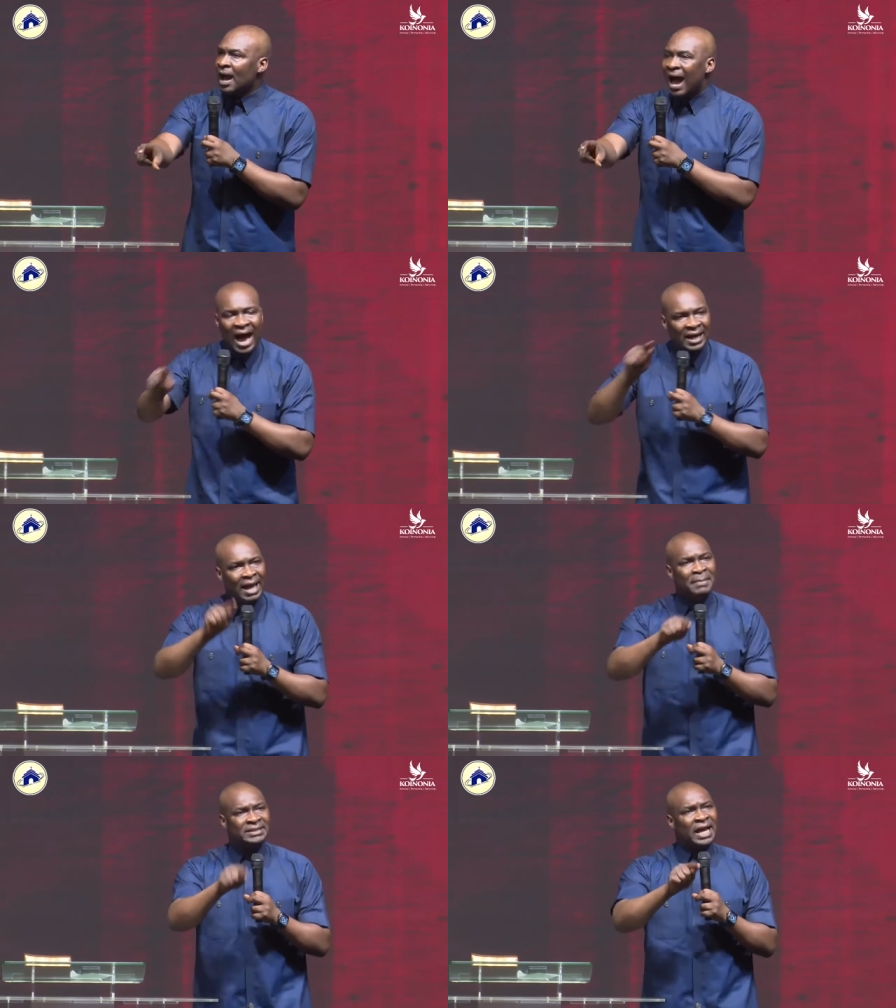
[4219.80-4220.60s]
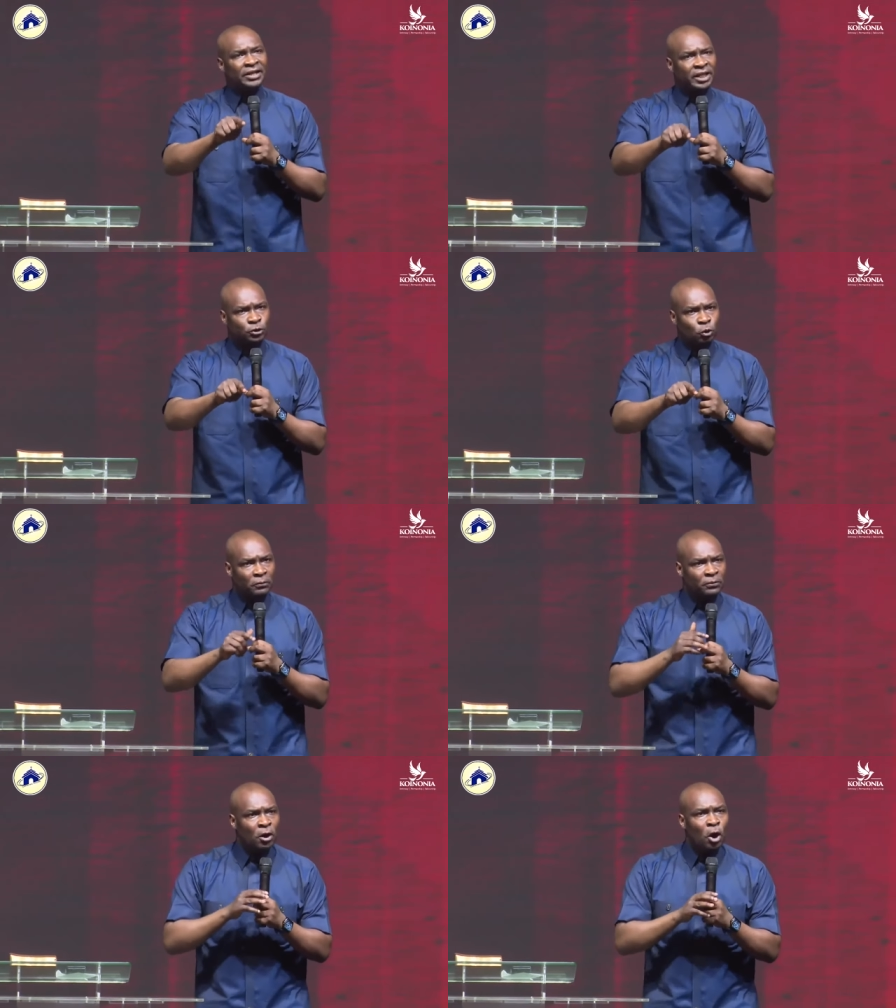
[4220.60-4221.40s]
And let me tell you the
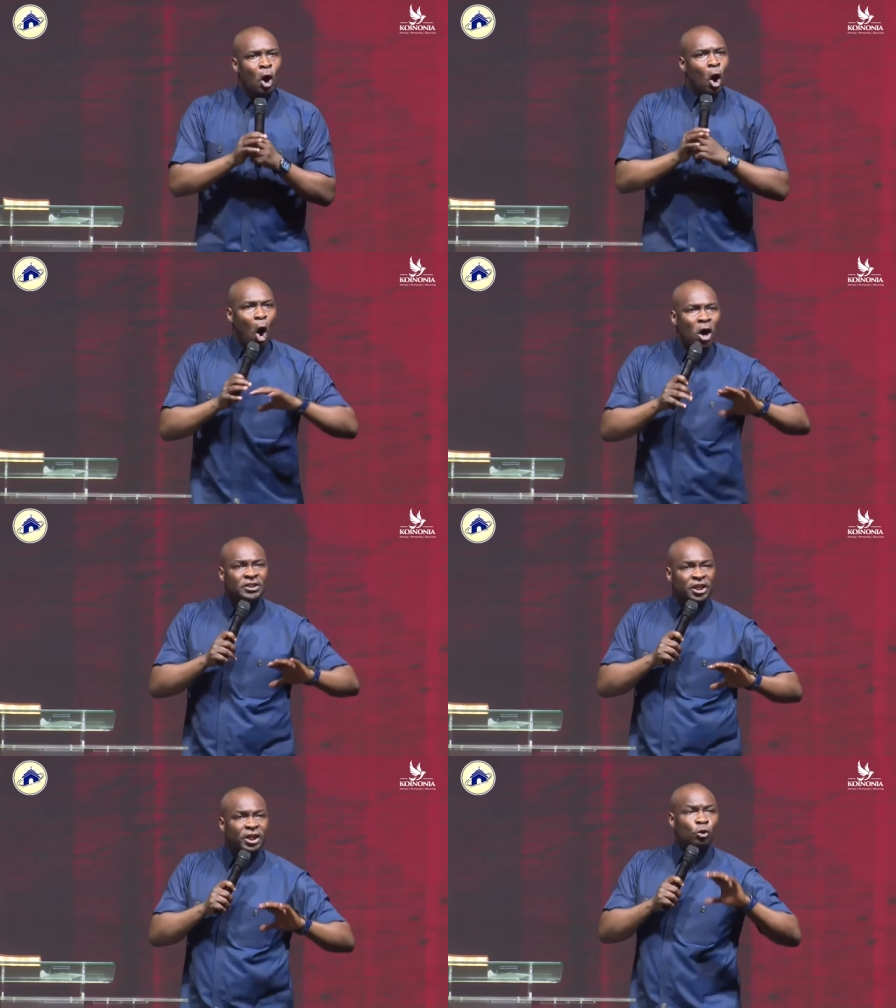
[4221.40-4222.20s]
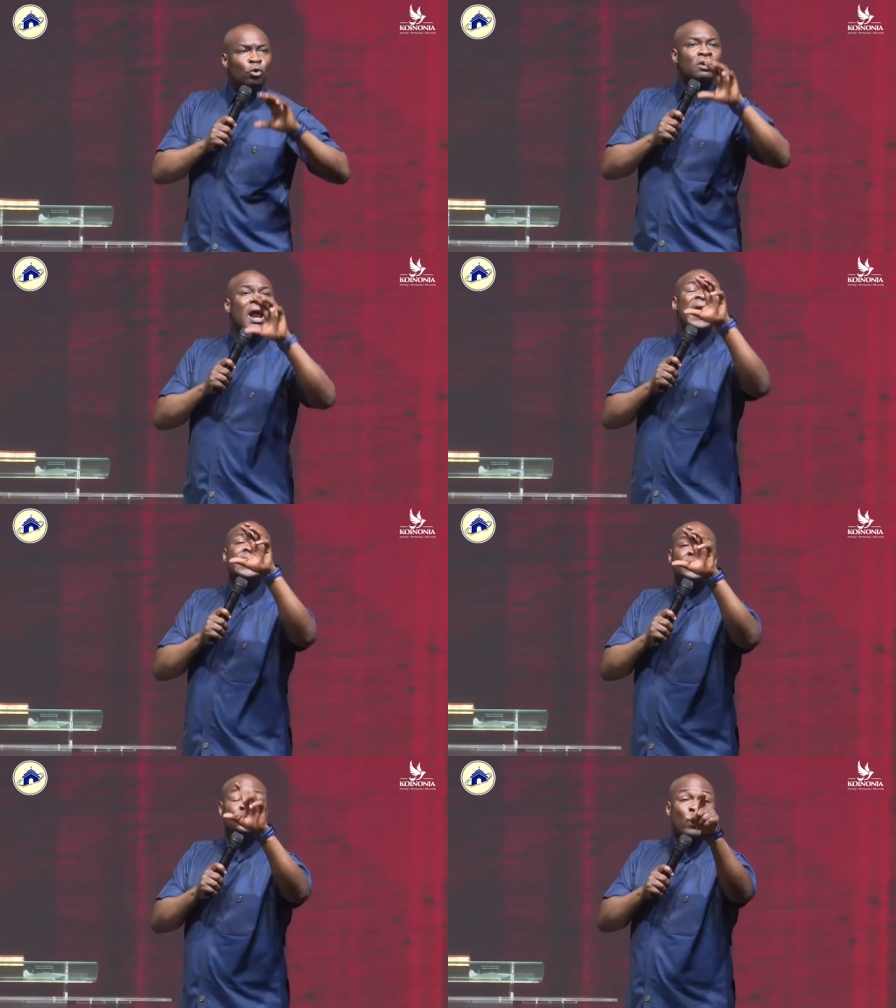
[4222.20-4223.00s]
truth. Until you
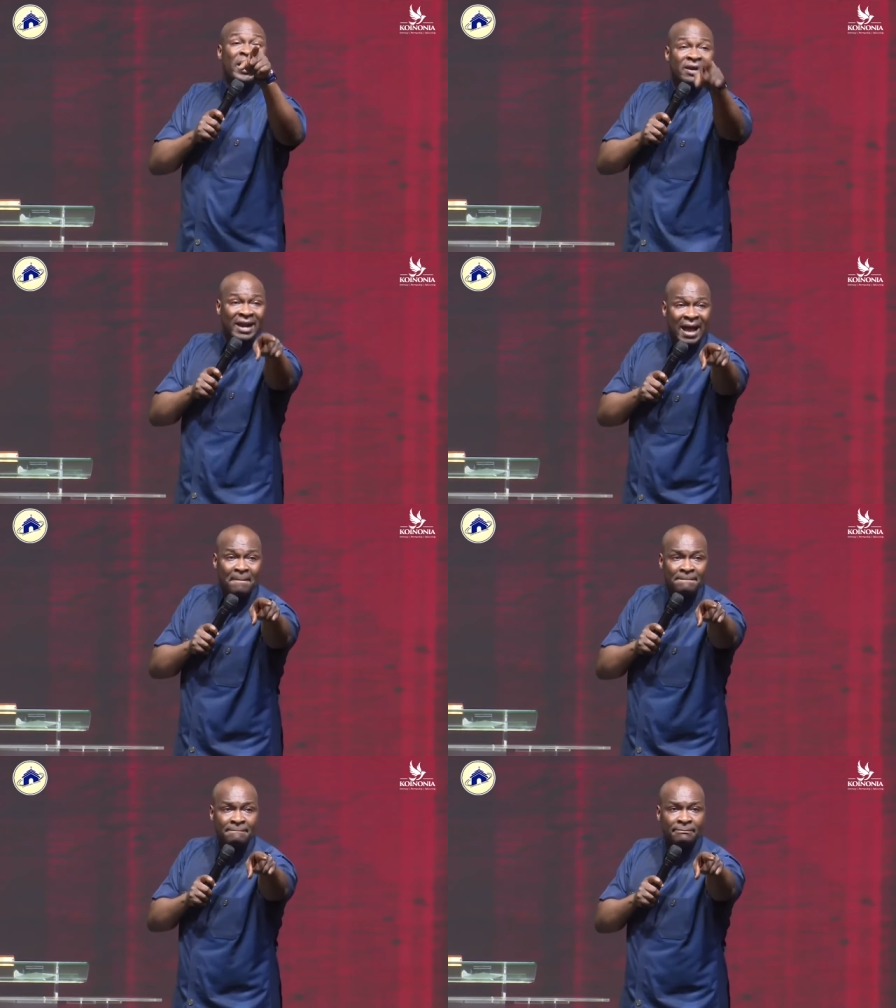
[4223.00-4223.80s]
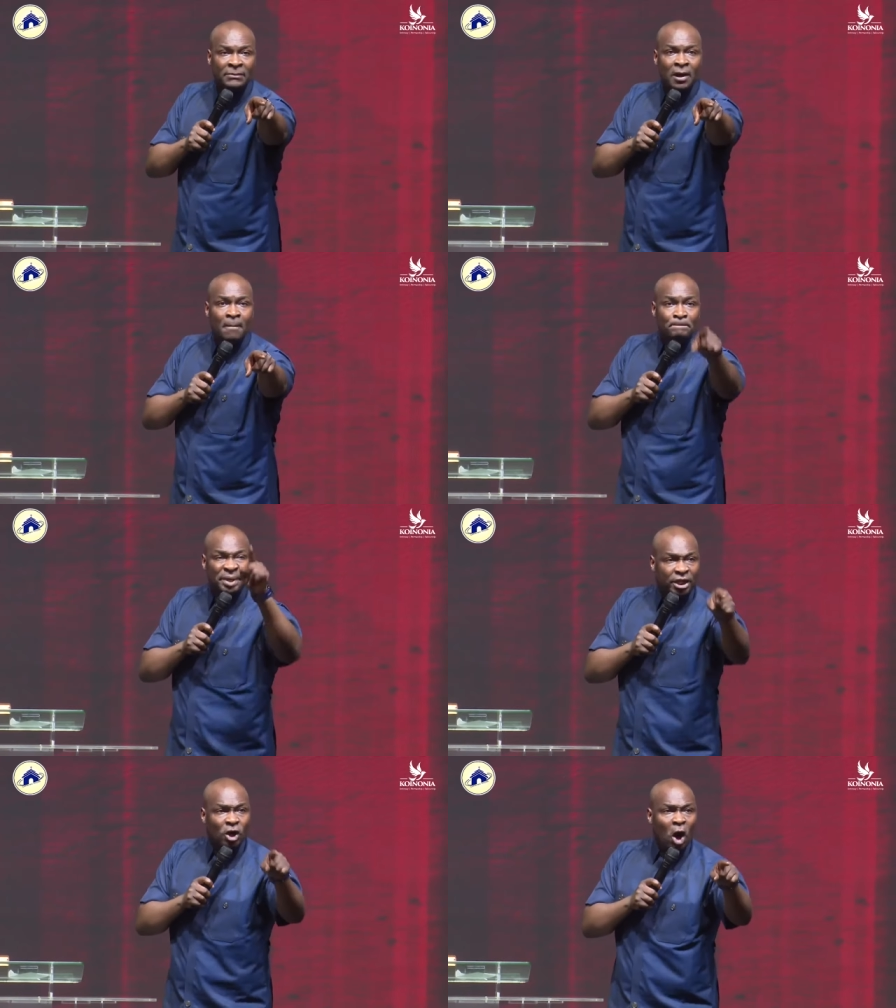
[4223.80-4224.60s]
rise to a realm
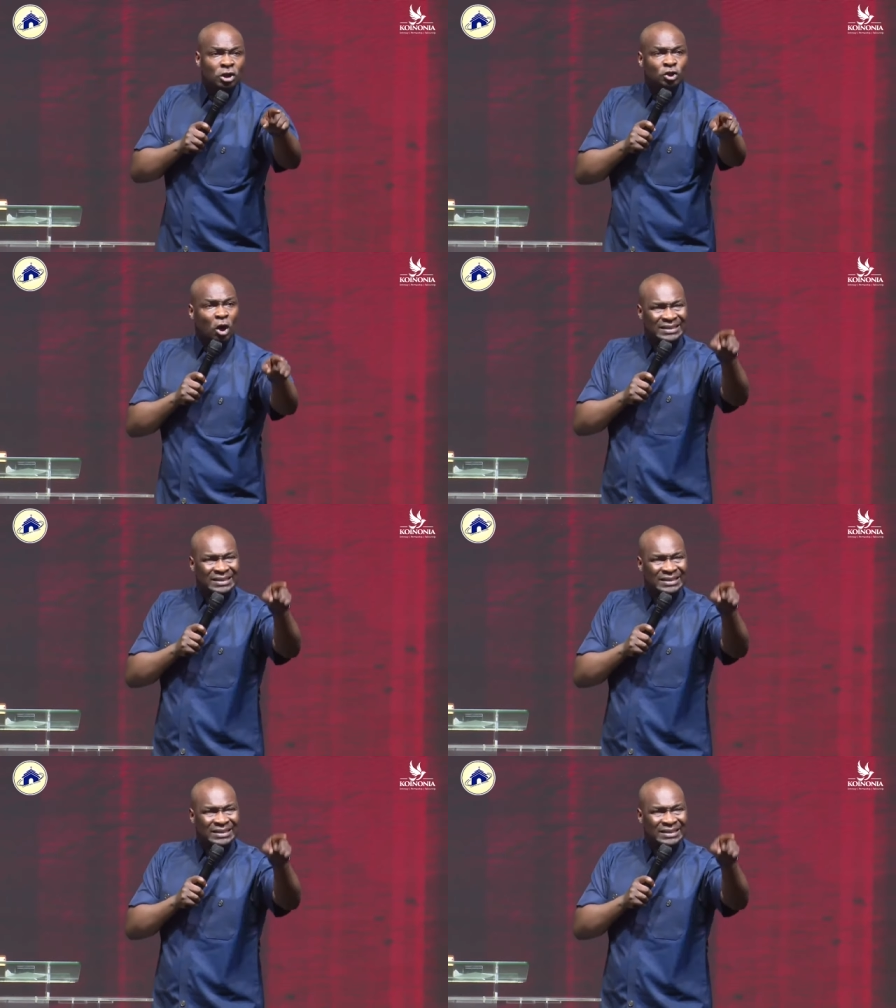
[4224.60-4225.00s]
beyond just